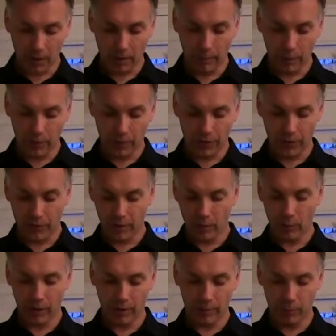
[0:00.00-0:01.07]
because they
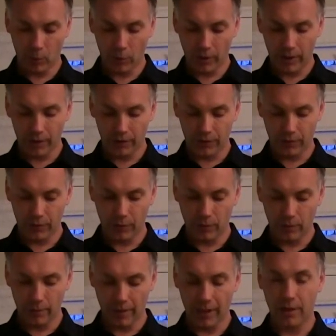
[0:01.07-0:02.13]
wanted to port it to
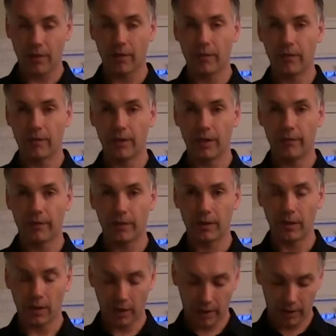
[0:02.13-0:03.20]
a bunch of different
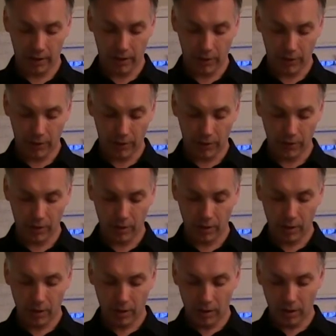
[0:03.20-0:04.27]
architectures.
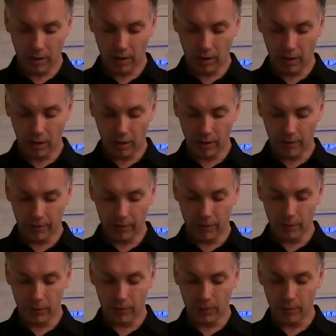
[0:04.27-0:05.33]
There
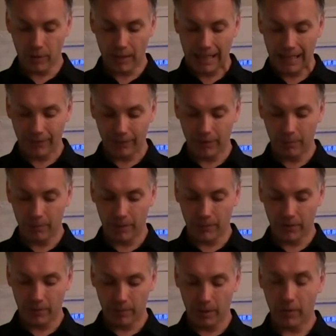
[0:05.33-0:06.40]
used to be Alpha,
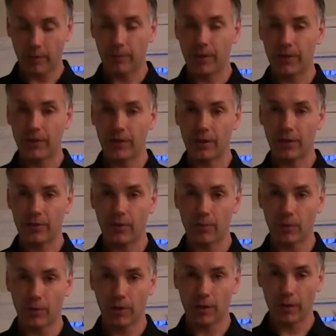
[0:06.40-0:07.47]
MIPS, and PowerPC
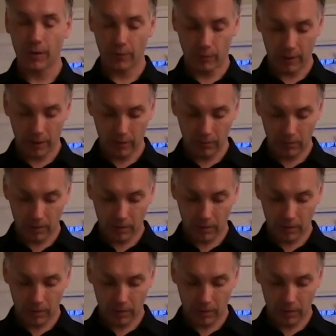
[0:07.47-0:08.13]
supported as well.